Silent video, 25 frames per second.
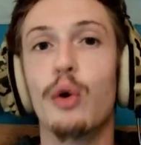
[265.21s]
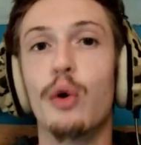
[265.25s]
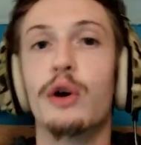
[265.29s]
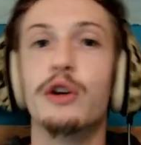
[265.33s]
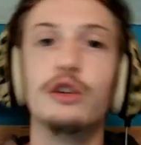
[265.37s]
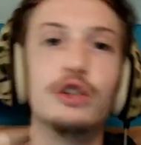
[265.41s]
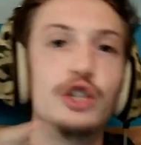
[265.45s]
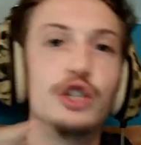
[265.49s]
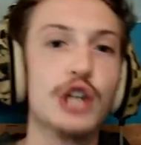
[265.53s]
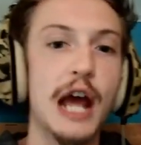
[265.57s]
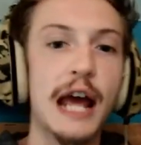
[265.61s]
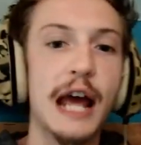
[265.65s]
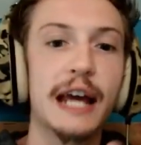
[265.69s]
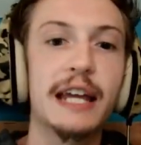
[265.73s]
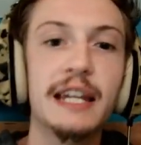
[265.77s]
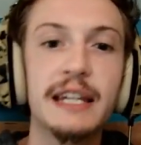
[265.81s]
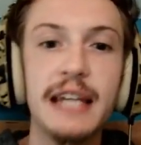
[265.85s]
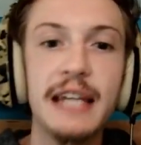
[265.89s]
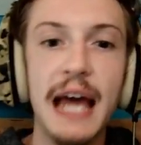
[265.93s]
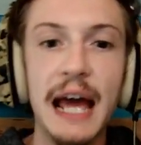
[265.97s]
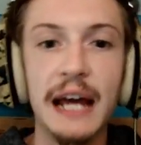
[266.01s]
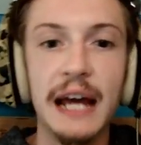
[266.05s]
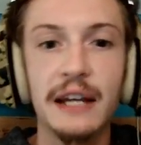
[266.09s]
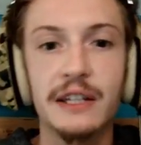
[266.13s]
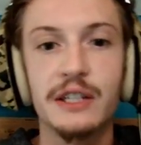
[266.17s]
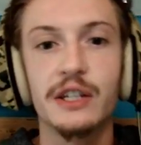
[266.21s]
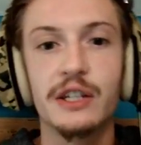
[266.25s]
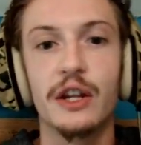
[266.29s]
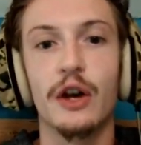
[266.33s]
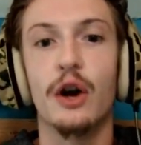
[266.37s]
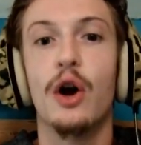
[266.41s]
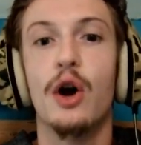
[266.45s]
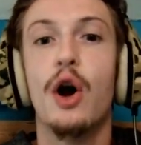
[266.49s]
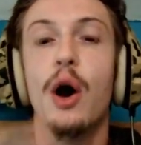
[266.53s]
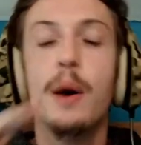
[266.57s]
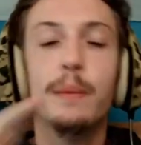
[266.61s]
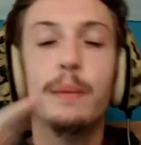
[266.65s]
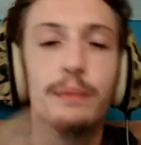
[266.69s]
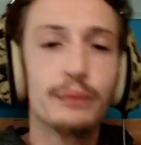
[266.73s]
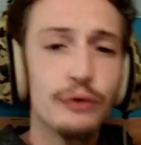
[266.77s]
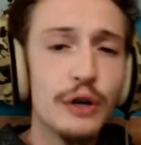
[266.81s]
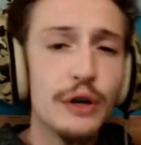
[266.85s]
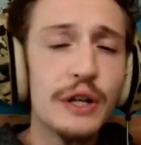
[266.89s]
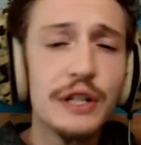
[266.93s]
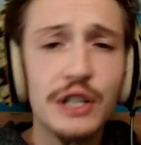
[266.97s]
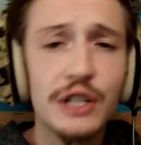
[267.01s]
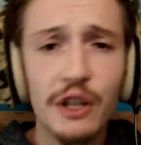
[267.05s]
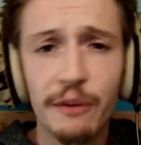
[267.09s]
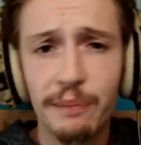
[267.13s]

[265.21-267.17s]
Jak and Daxter, Prince of